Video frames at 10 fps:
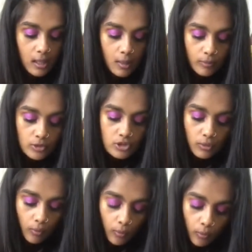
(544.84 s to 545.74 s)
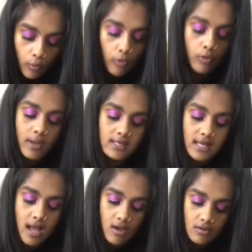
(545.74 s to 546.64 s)
push it all the way
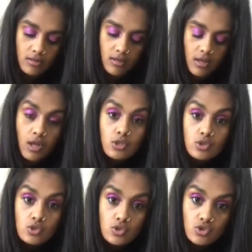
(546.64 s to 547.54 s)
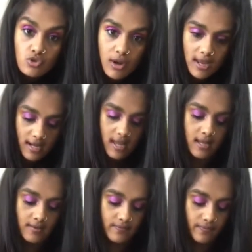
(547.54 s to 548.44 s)
down, straight line.